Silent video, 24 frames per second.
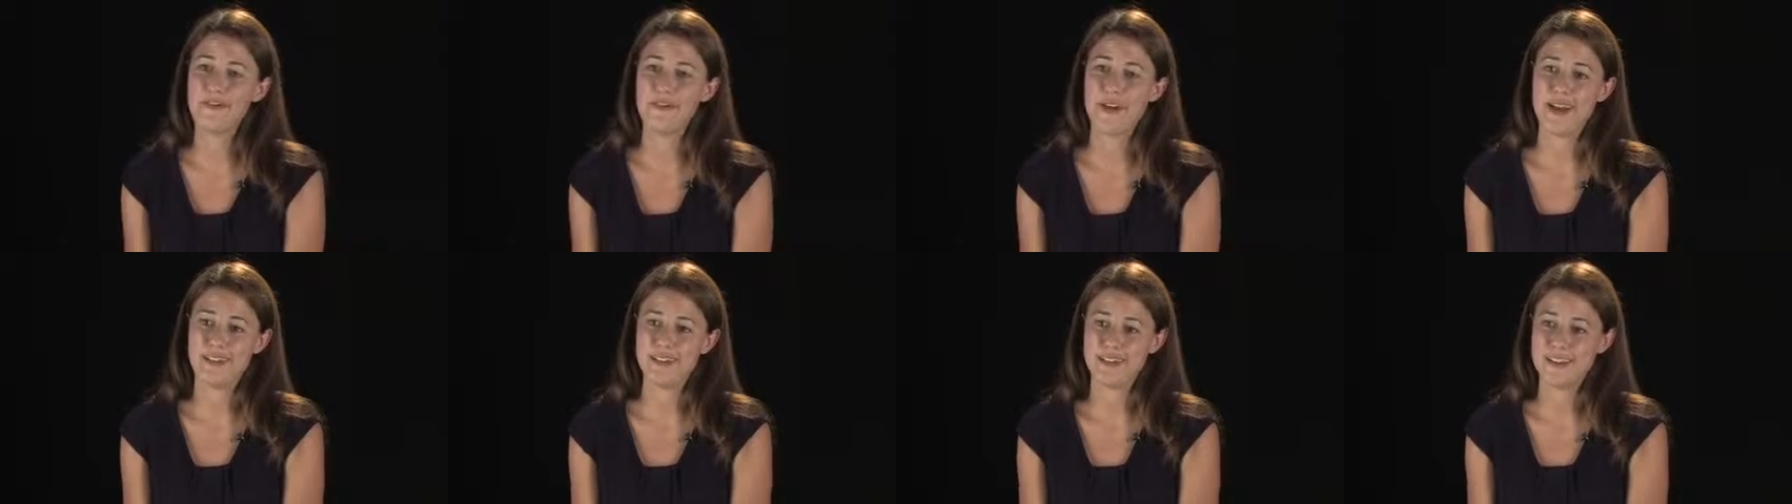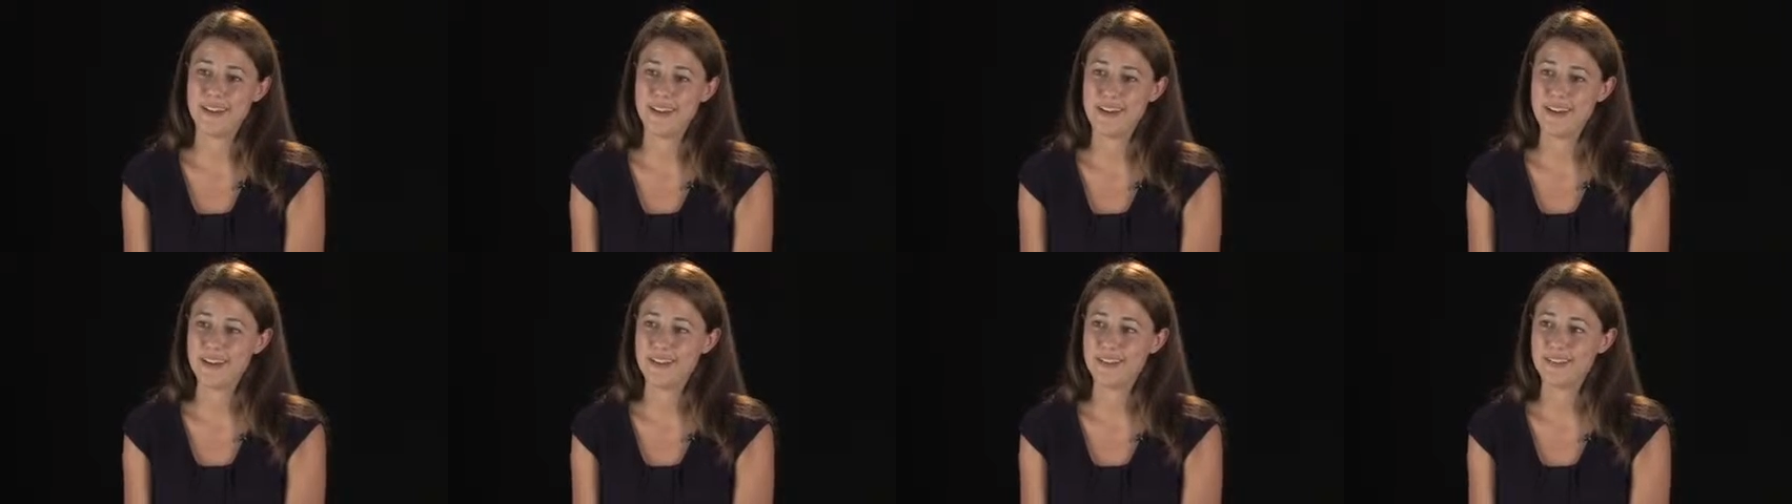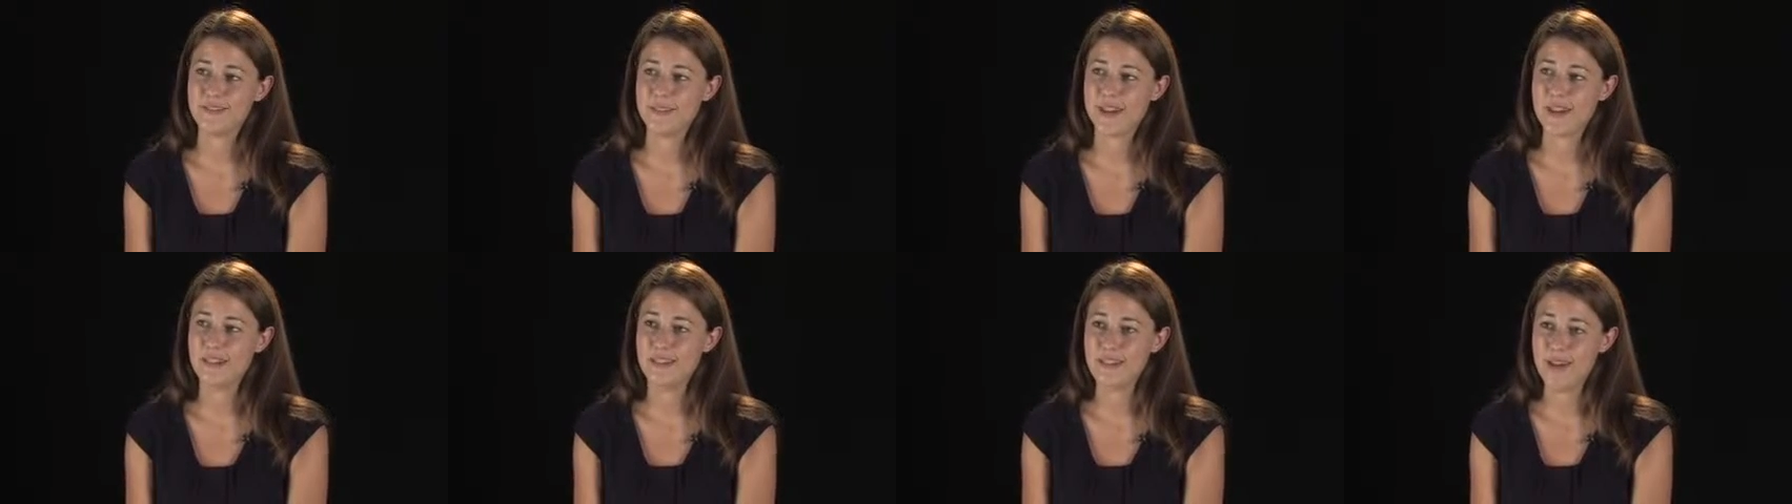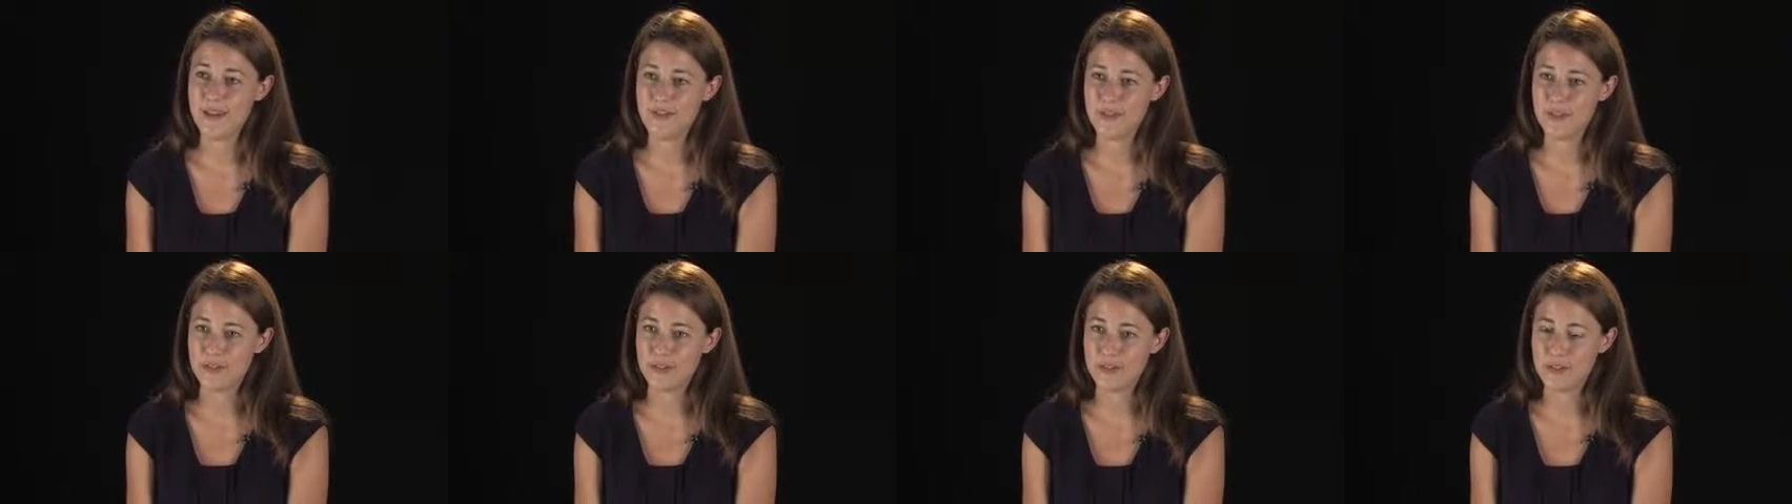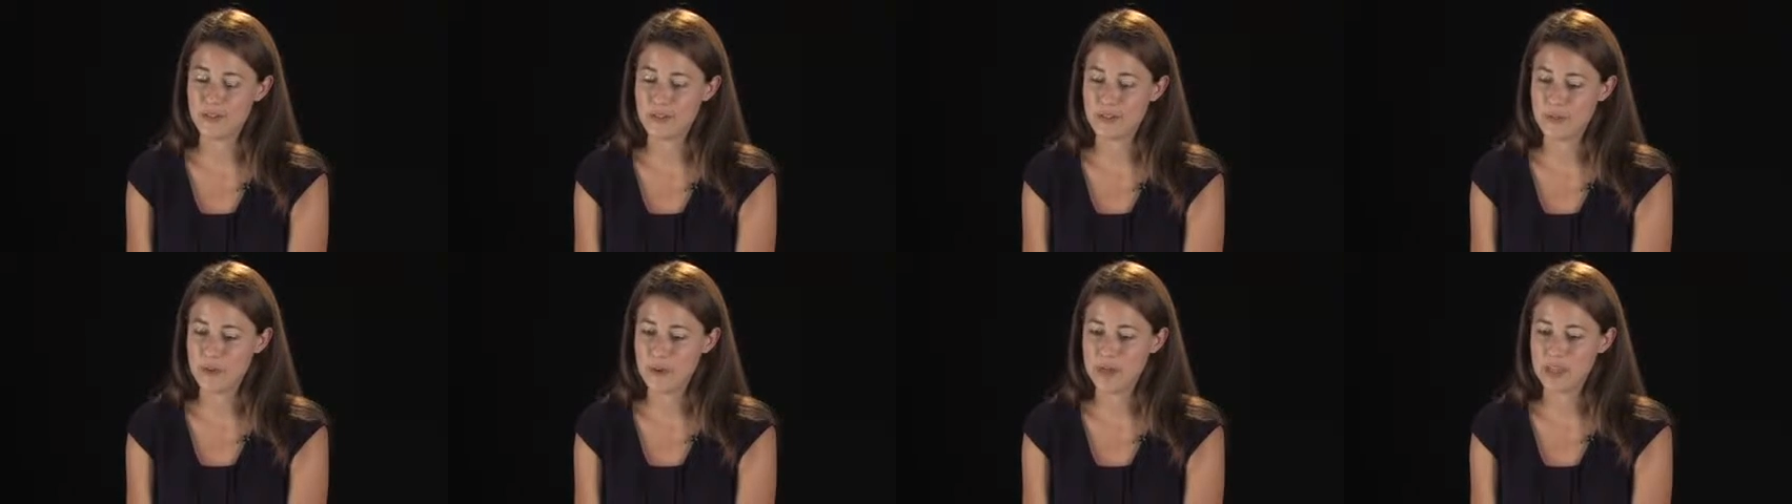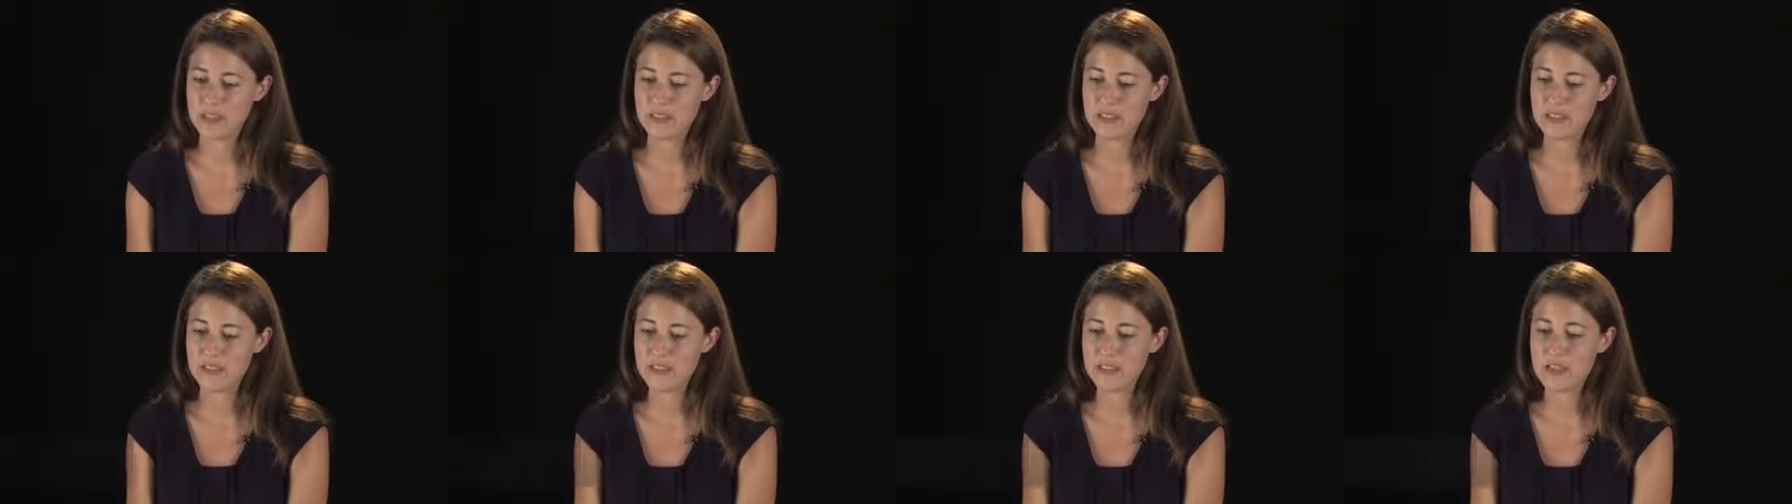fascinating. I love using
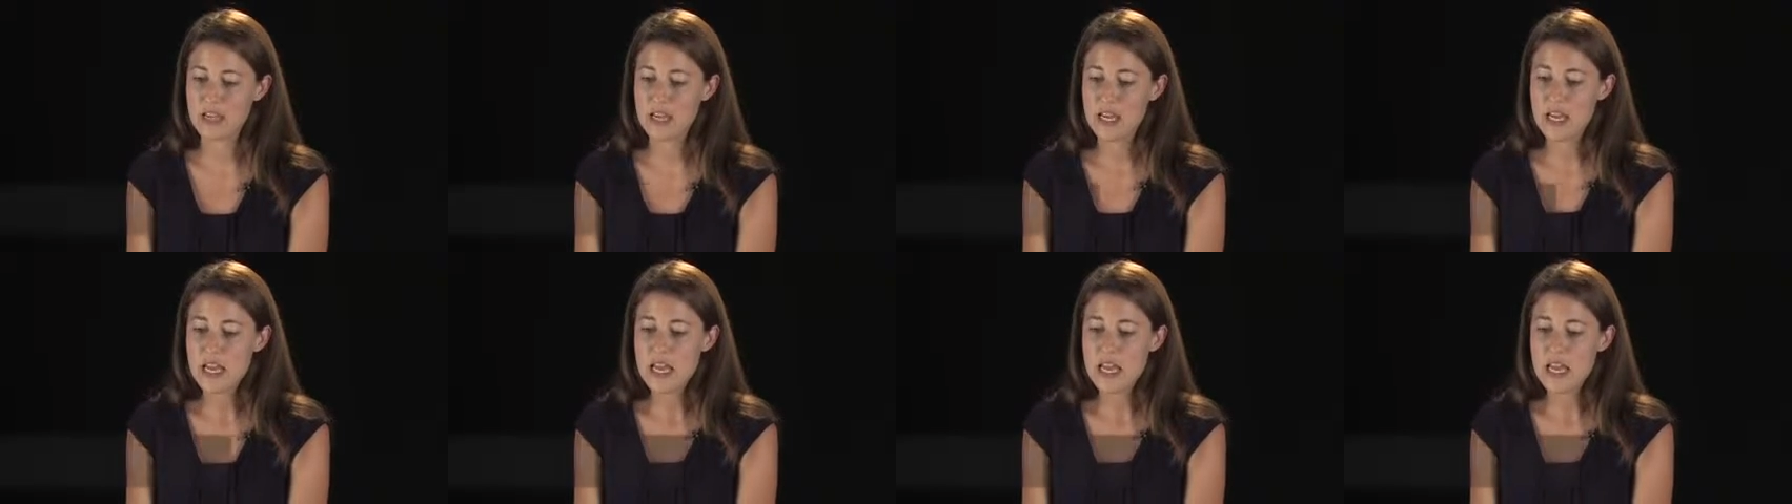twins.